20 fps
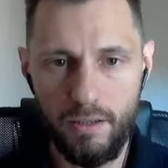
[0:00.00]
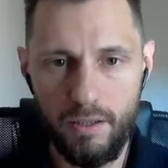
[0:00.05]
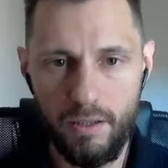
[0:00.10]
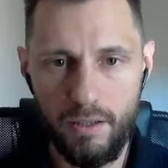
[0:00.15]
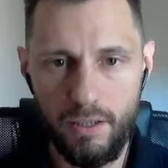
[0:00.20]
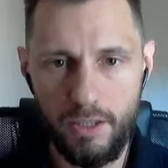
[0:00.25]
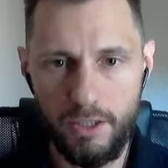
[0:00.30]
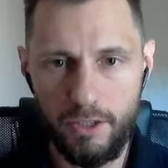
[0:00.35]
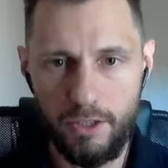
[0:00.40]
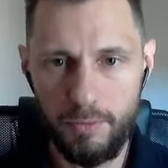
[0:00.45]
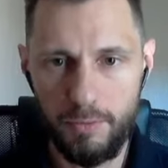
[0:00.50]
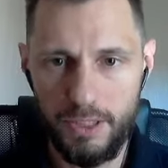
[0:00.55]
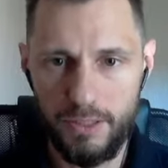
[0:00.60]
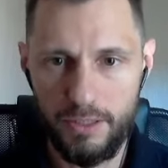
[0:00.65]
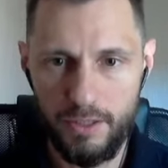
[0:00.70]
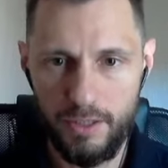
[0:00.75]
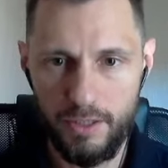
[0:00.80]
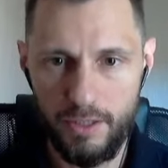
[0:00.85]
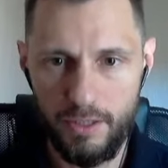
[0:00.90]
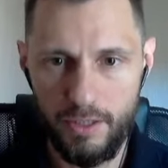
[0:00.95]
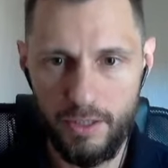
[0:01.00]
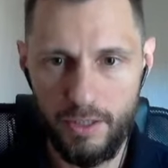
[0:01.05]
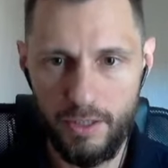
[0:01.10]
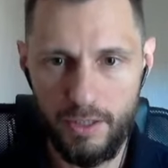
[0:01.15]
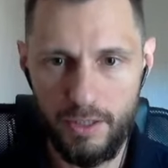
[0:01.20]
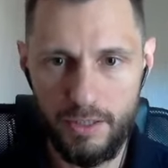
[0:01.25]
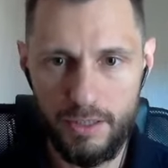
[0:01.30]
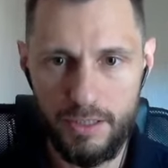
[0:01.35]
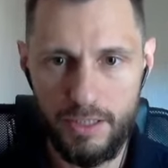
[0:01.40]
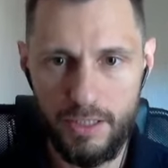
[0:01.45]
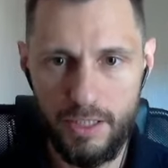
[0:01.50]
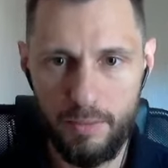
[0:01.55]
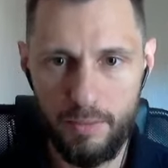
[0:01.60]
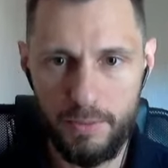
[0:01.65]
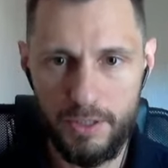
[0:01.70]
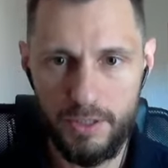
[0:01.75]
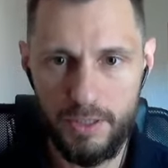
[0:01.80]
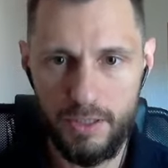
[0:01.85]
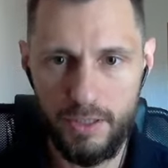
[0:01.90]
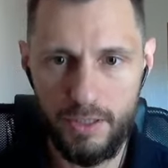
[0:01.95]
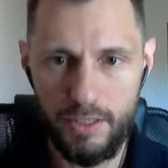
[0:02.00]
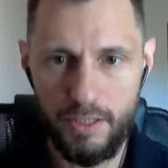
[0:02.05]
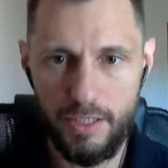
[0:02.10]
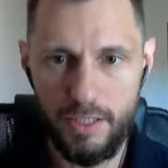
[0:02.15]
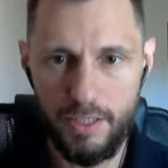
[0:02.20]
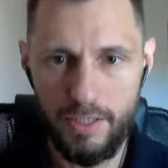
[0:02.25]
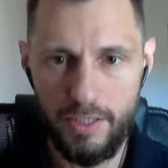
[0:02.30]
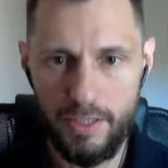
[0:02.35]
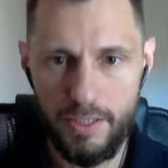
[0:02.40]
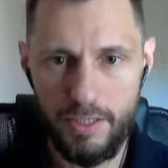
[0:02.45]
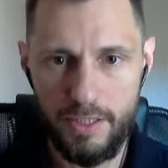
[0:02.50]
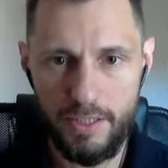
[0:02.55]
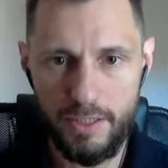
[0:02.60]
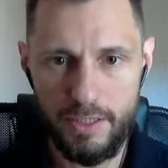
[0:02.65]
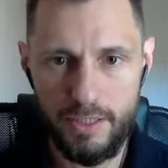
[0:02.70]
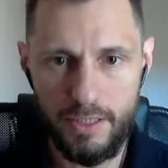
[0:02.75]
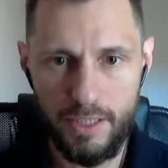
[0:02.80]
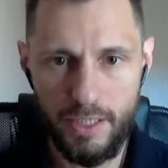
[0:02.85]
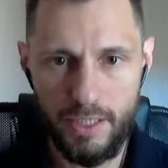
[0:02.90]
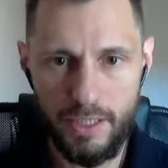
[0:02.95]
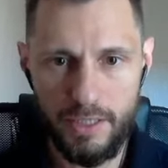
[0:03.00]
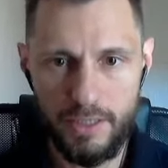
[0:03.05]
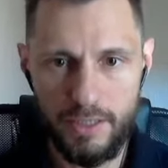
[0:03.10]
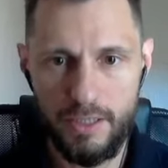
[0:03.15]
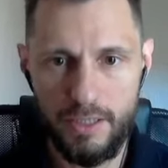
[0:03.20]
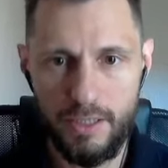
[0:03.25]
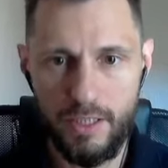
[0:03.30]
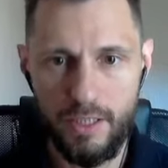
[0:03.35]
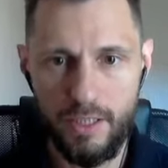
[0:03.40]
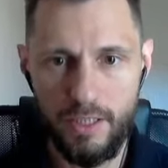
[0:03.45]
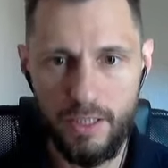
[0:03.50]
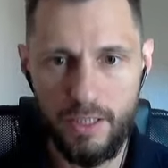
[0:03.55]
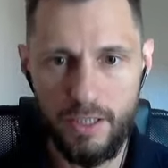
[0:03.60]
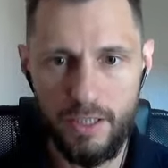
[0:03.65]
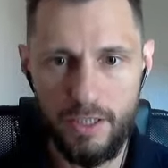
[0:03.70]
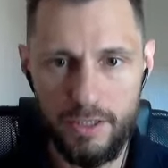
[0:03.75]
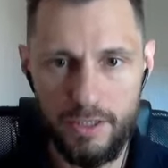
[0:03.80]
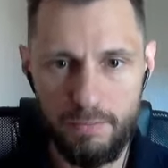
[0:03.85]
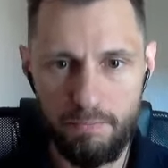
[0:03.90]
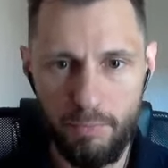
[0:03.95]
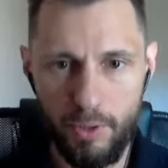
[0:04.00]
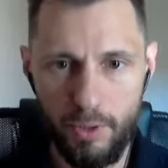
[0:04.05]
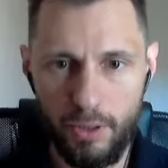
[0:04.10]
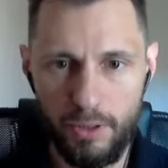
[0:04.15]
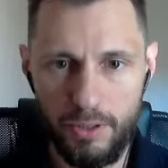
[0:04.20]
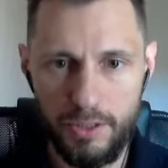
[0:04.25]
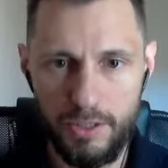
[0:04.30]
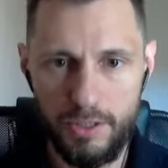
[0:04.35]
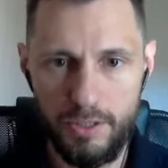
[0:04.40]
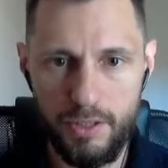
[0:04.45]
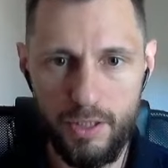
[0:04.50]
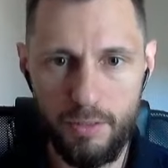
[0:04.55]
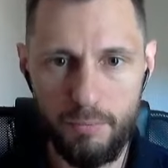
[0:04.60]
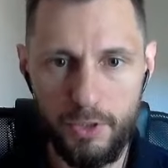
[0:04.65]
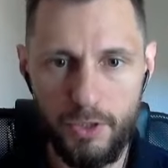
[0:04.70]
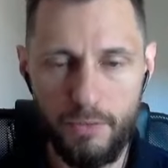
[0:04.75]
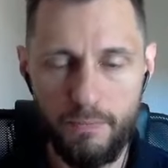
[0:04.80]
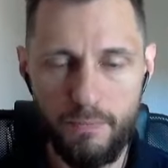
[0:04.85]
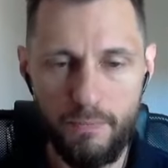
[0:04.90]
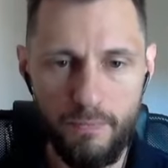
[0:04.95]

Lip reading: argument it accepts in this case is policy number,